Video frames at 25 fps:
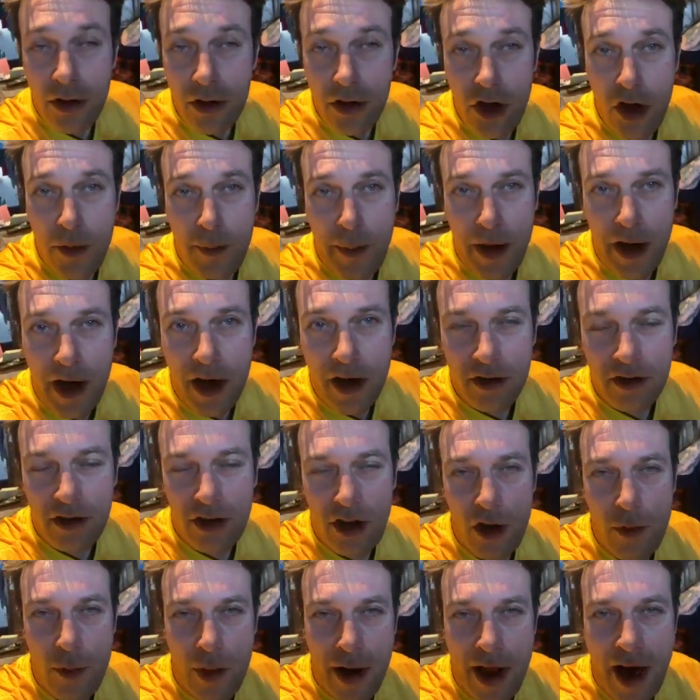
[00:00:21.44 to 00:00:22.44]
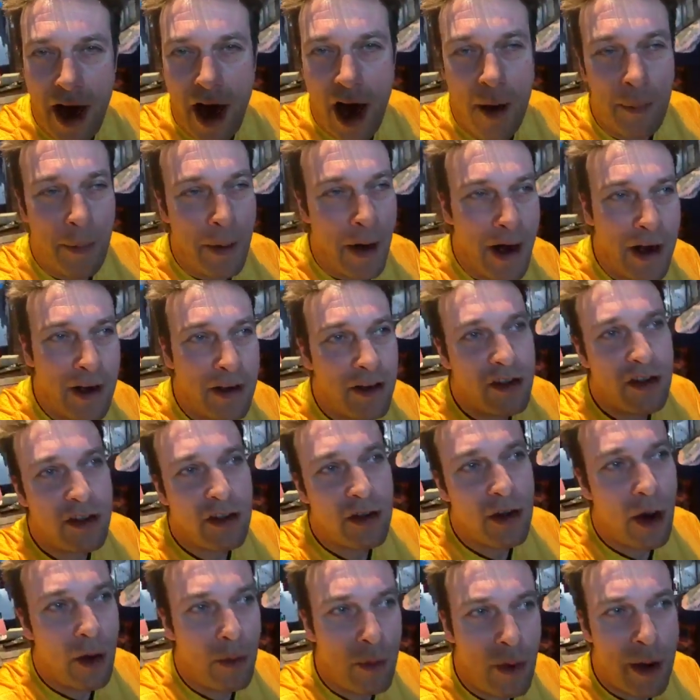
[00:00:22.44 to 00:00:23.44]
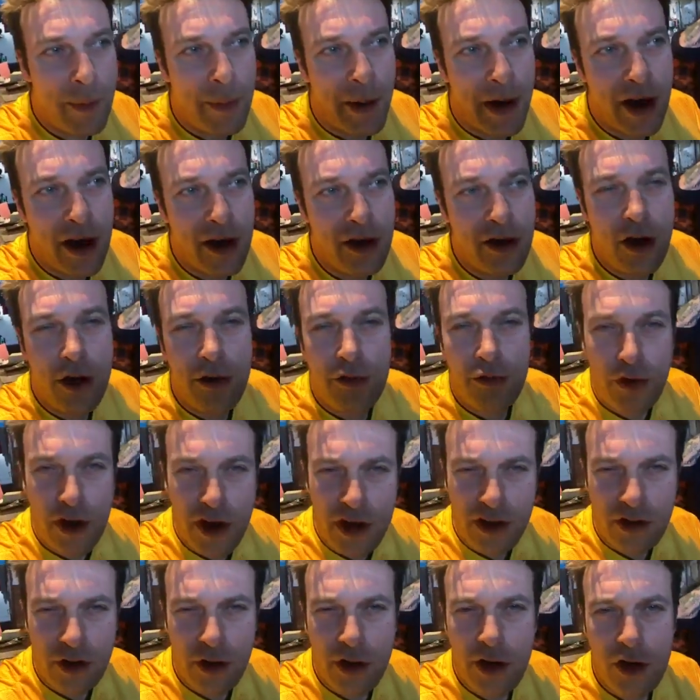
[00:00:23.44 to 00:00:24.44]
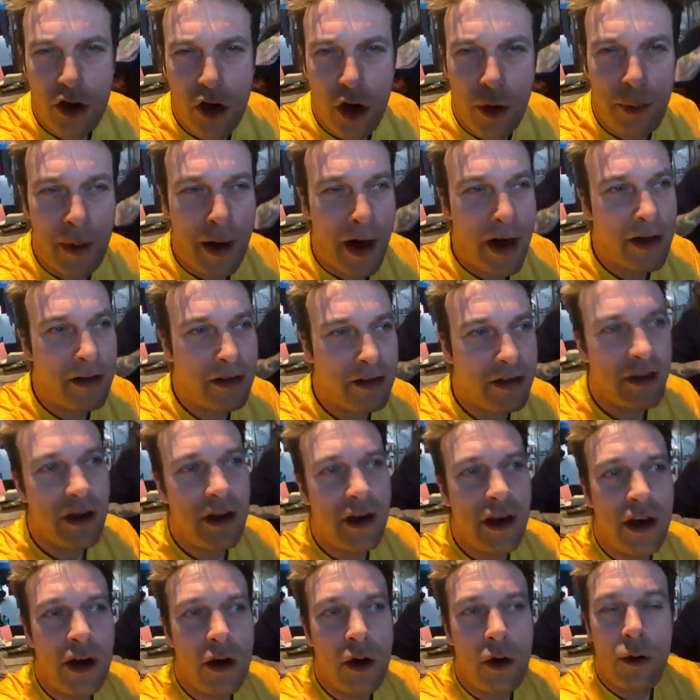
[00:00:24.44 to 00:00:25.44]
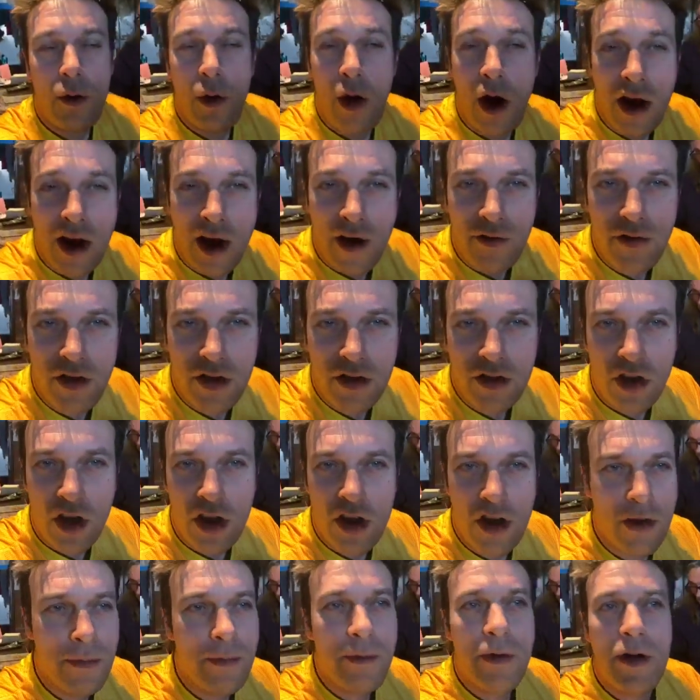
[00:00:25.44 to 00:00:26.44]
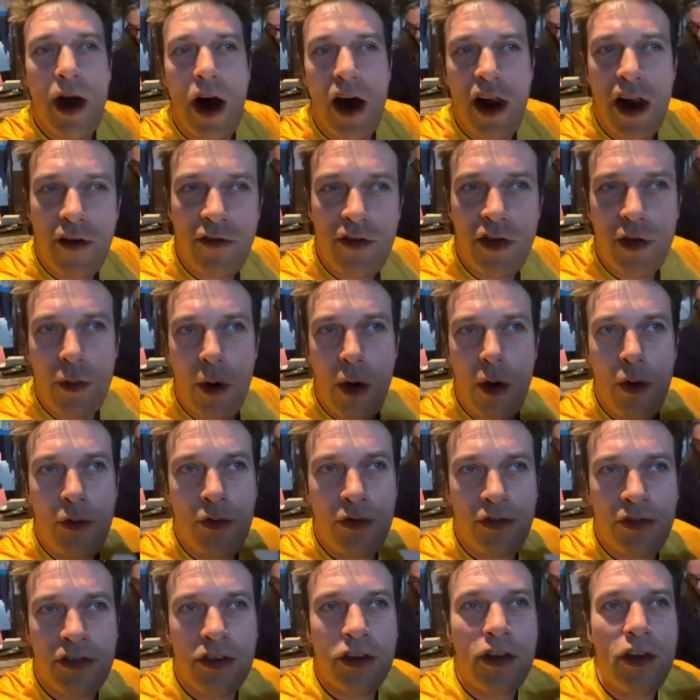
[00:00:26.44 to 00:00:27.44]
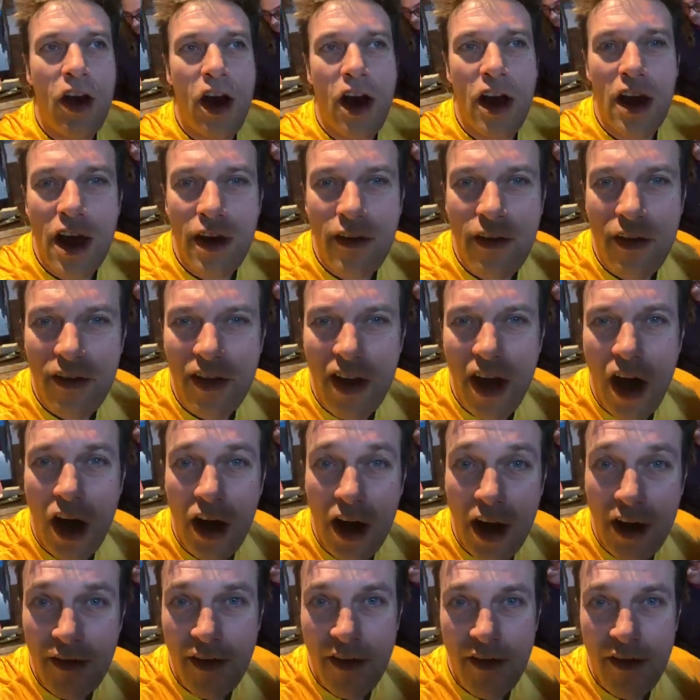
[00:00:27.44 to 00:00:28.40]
you beat us 2-1 at our place, and we're beating you 3-2 at your place. I love you, Tottenham. I love you, Wolves. I love